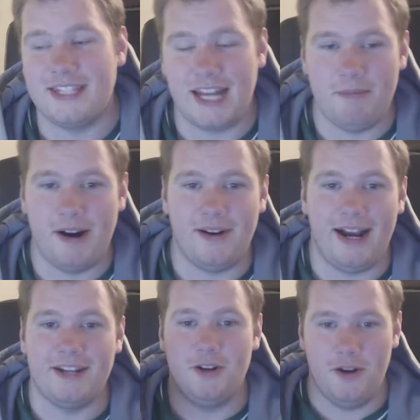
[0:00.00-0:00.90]
time round I
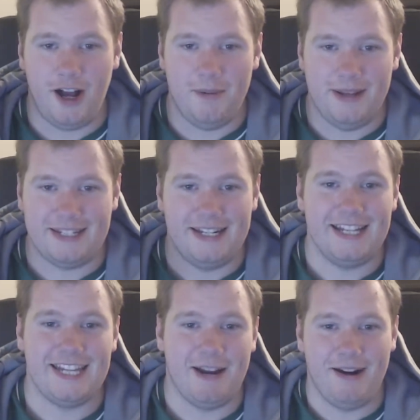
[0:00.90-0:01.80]
had two comments,
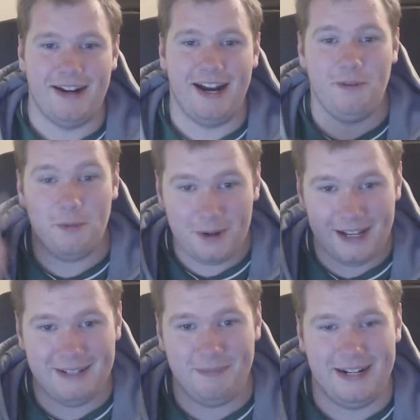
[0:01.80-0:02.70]
last time round I had
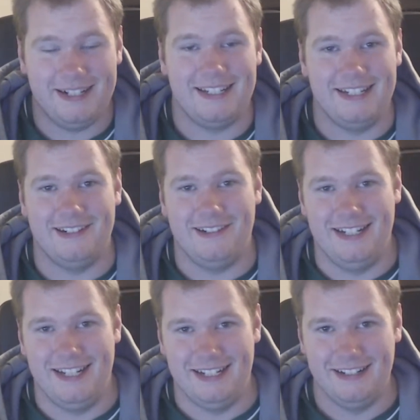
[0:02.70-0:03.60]
one person join
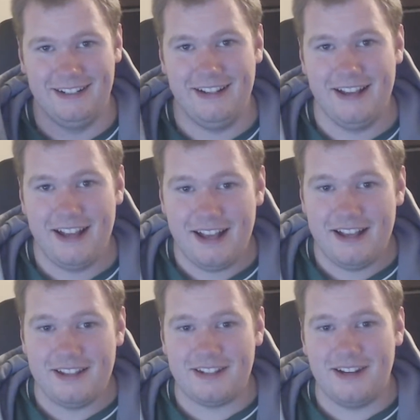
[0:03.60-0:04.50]
in.
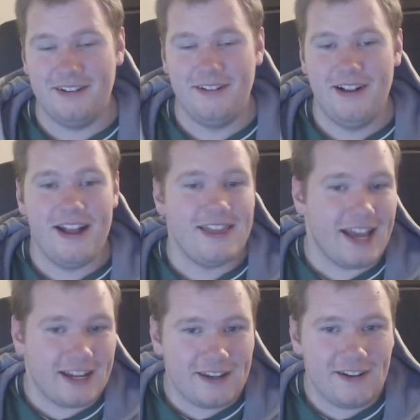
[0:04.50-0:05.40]
So,
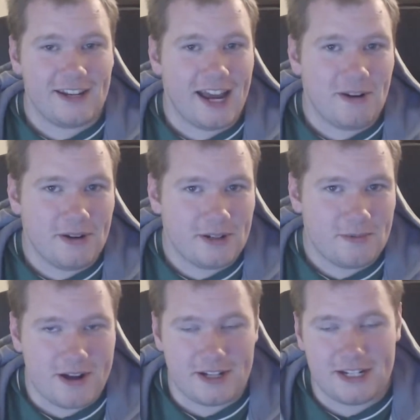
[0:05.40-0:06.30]
thank you to anyone who's
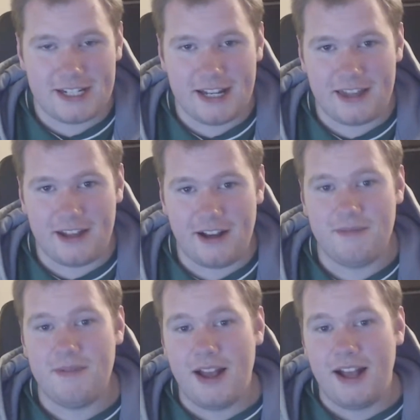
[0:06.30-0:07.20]
watched this and thought,
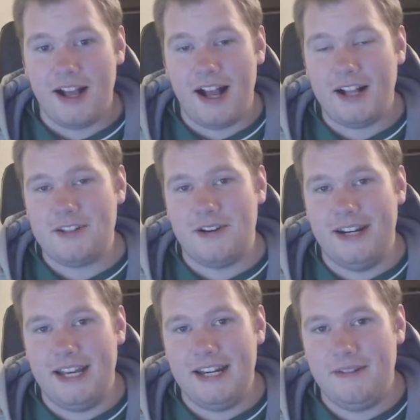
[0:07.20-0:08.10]
I'll join
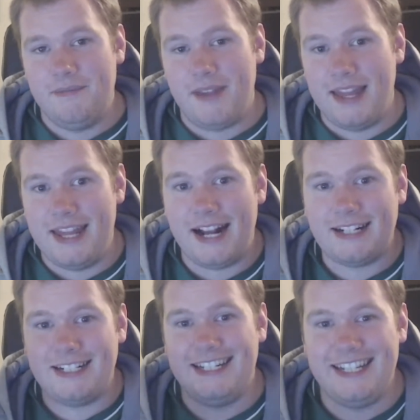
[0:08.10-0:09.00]
in, and then
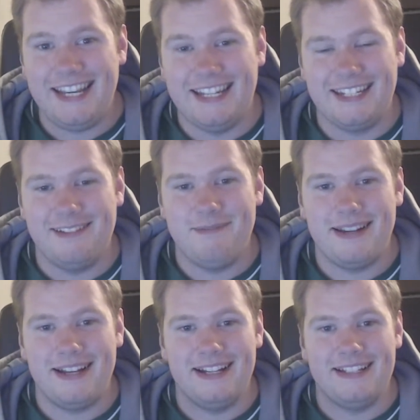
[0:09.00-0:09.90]
actually did,
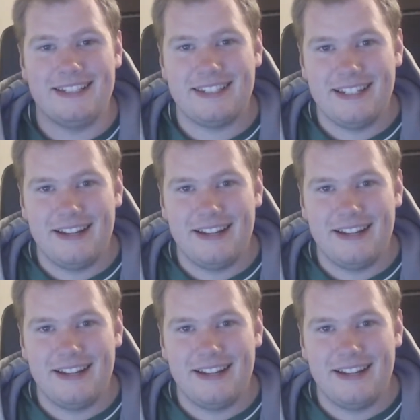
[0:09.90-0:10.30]
because